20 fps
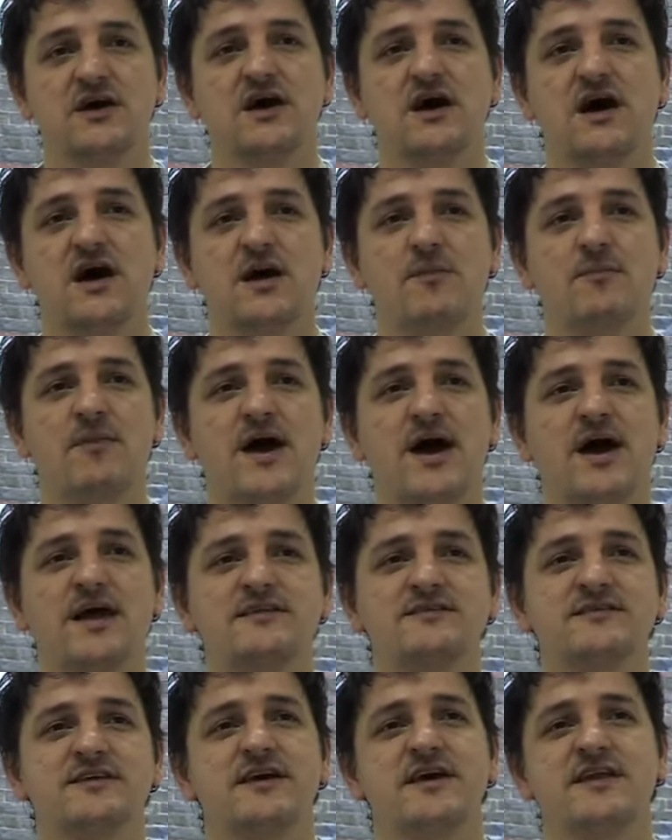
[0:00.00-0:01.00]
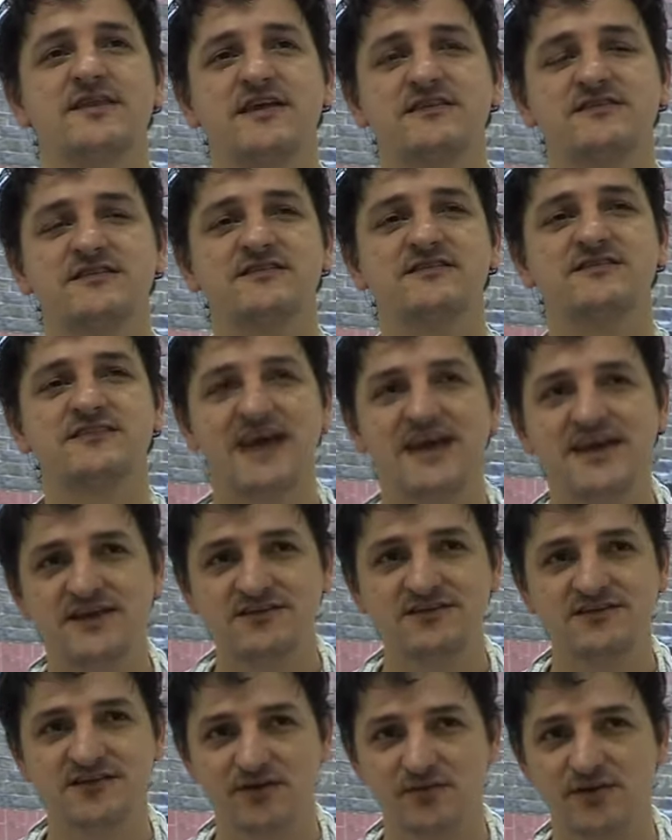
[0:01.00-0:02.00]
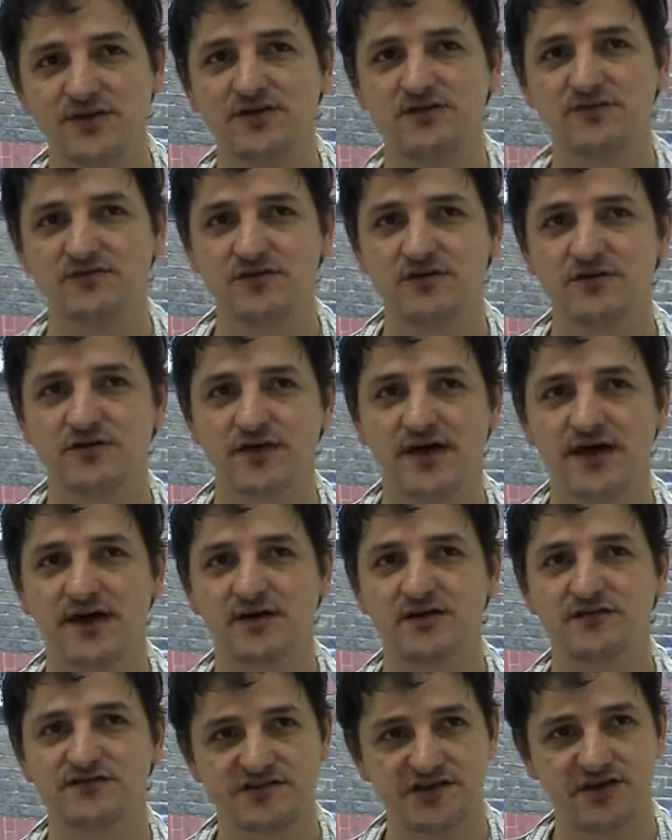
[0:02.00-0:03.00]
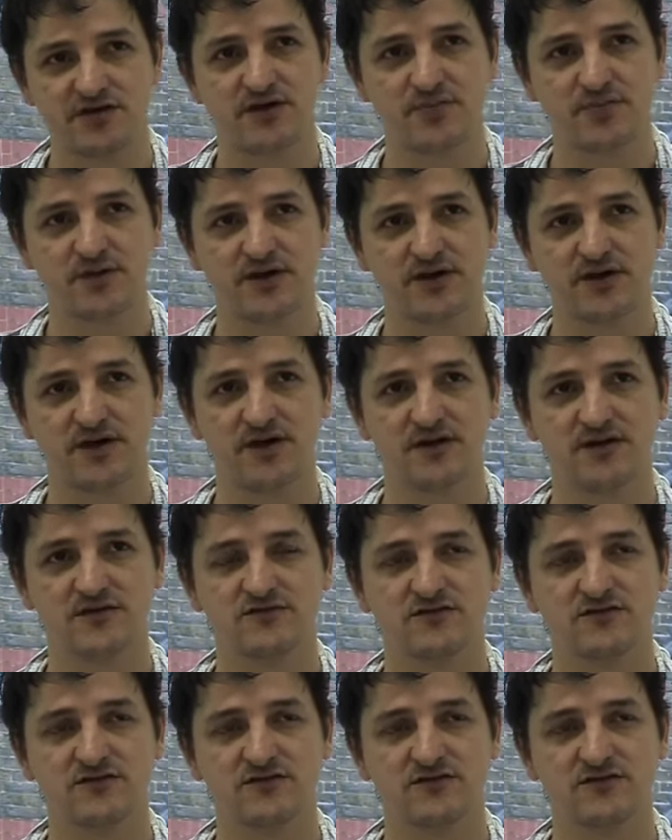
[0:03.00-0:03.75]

And there's a danger when you do that of cherry picking.